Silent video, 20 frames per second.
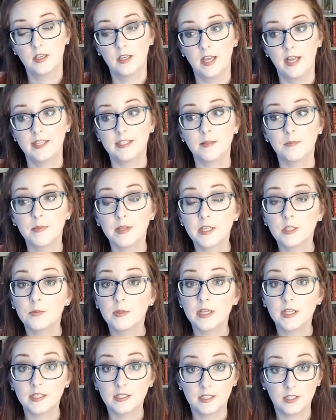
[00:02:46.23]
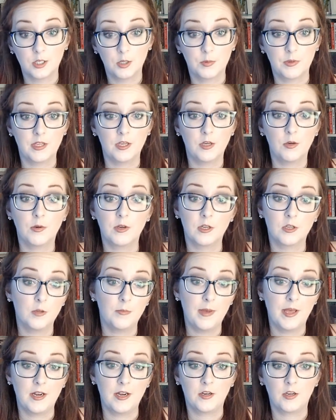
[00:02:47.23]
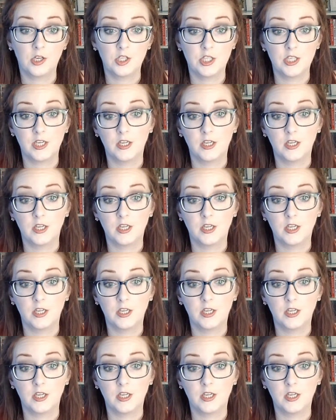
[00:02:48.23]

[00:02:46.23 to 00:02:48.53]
And some things we consider within critical pedagogy